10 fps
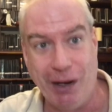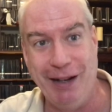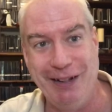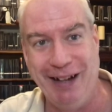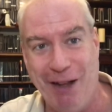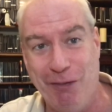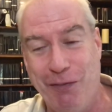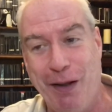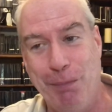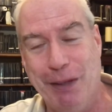I could have
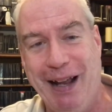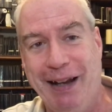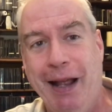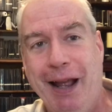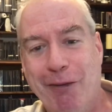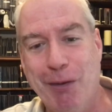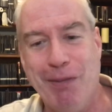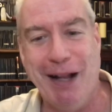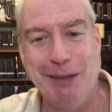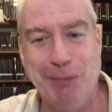if I planned. It
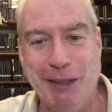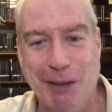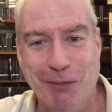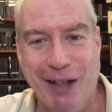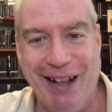reminds me of uh,